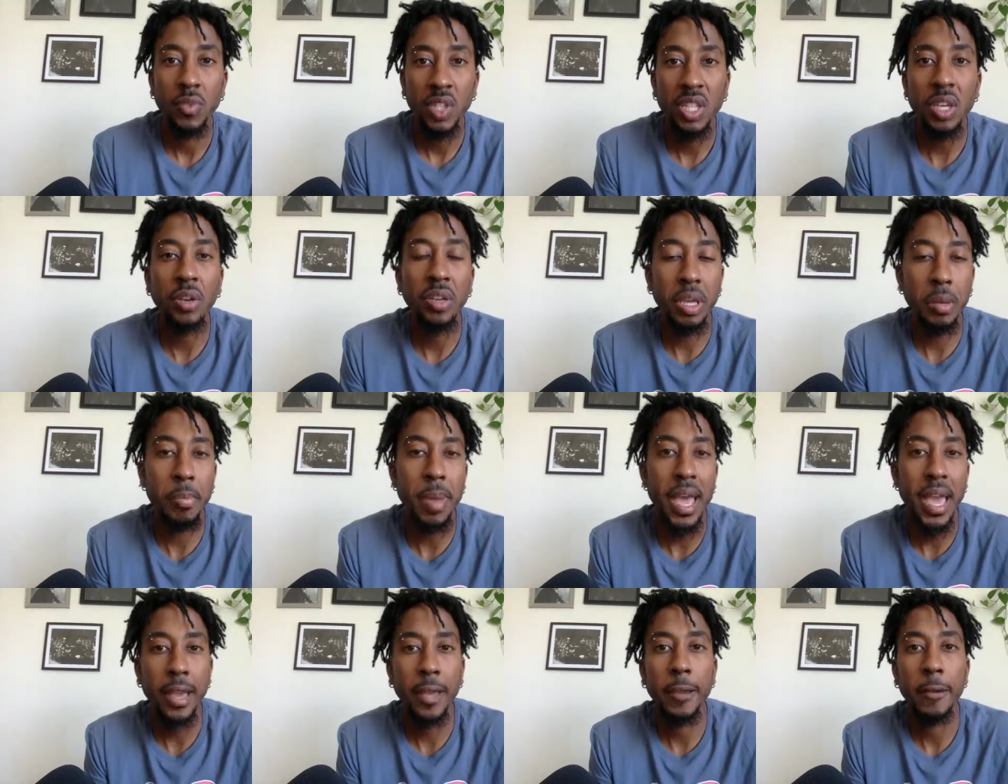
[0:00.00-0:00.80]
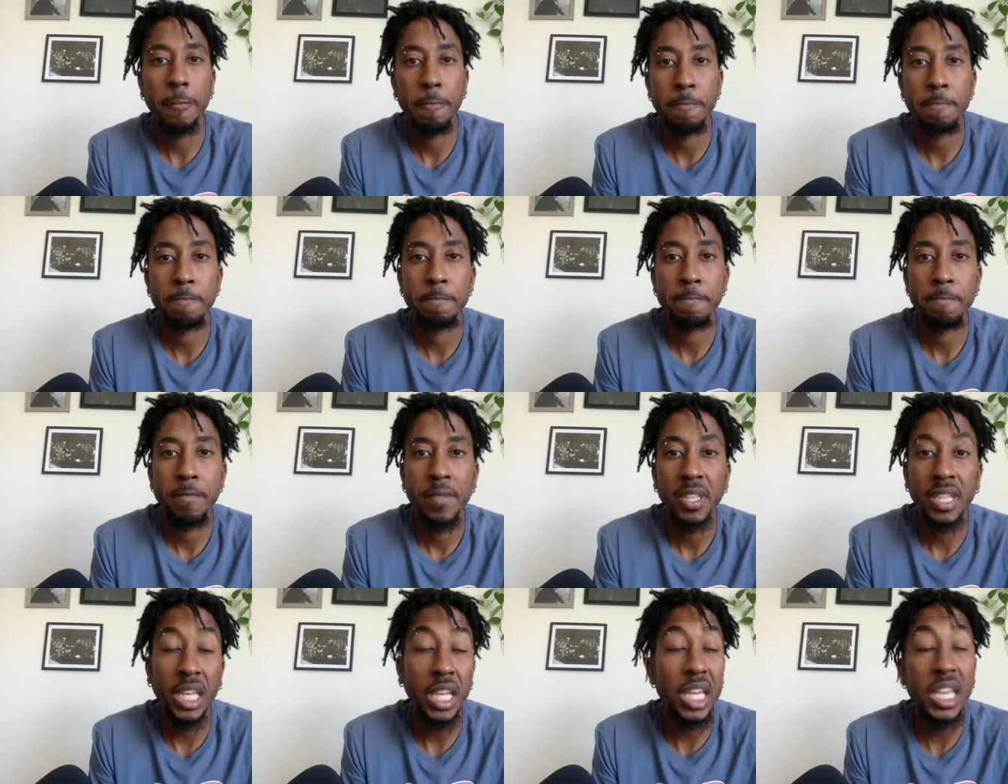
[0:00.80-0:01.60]
They'll get back.
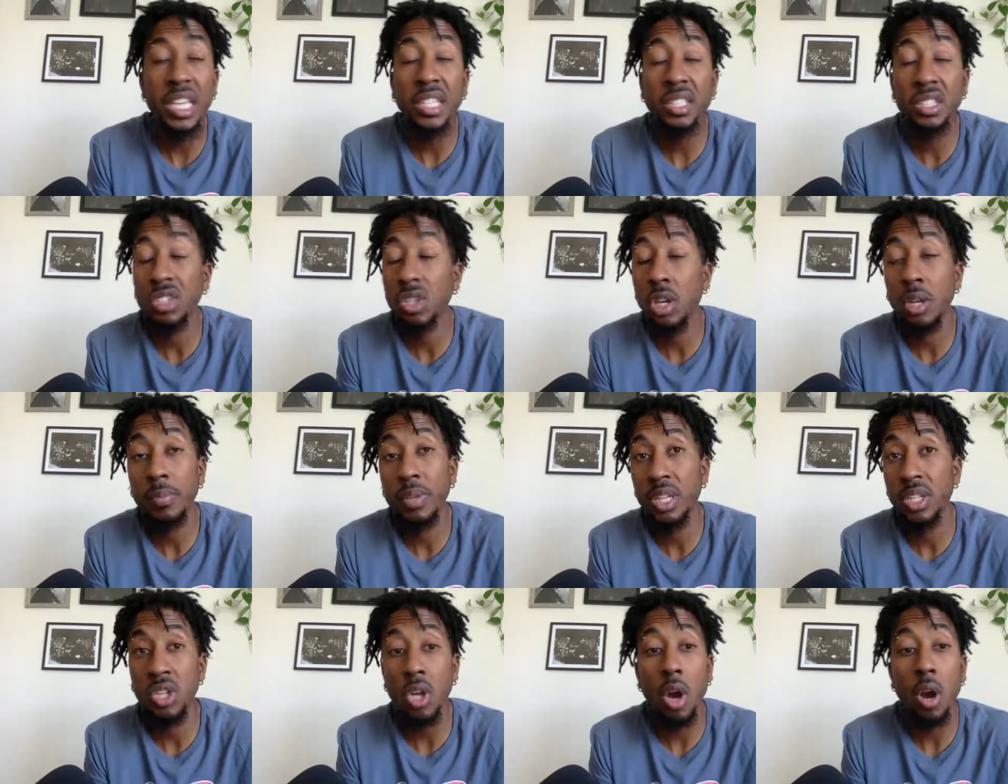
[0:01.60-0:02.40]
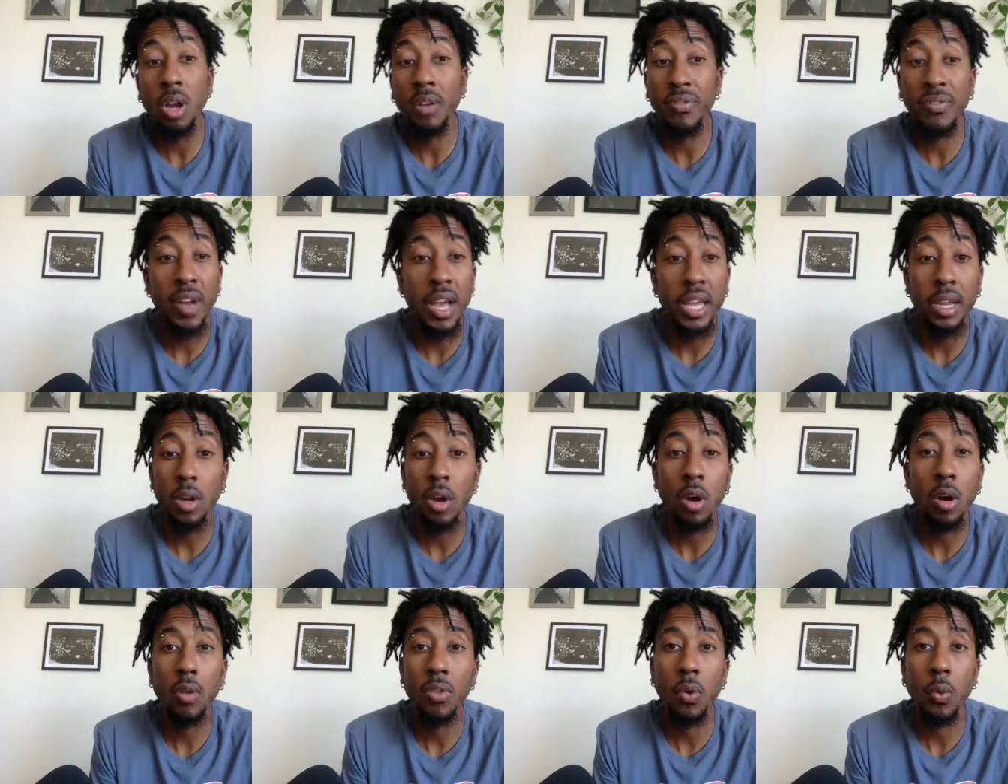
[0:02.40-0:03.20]
The East is going to be a dogfight
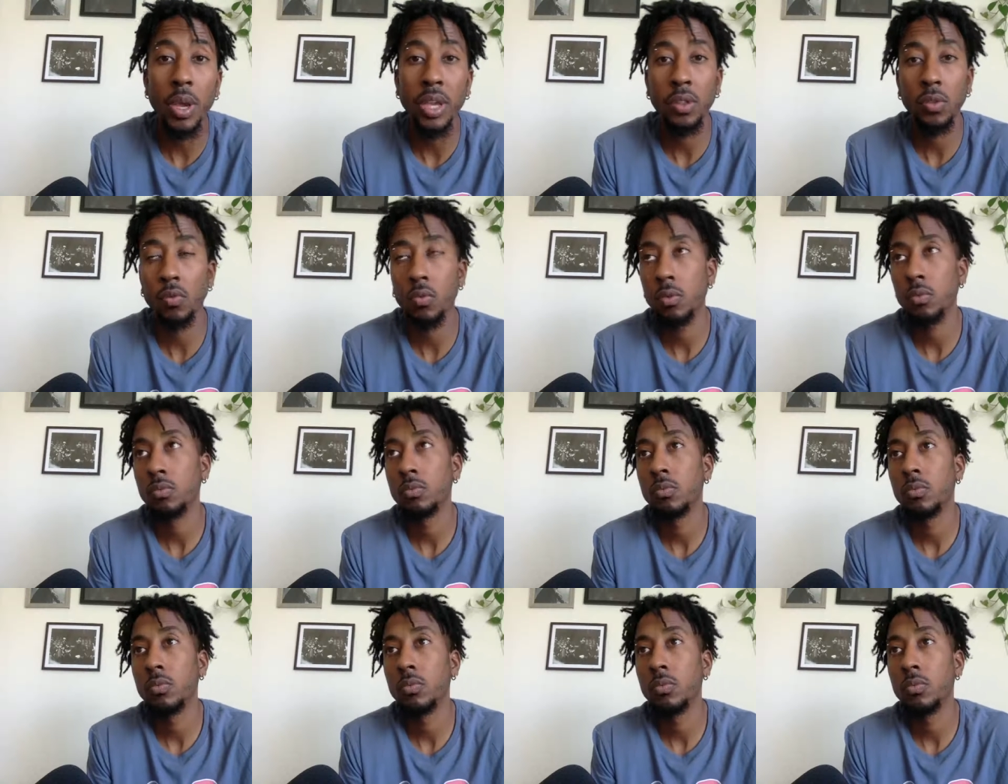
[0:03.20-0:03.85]
all the way through.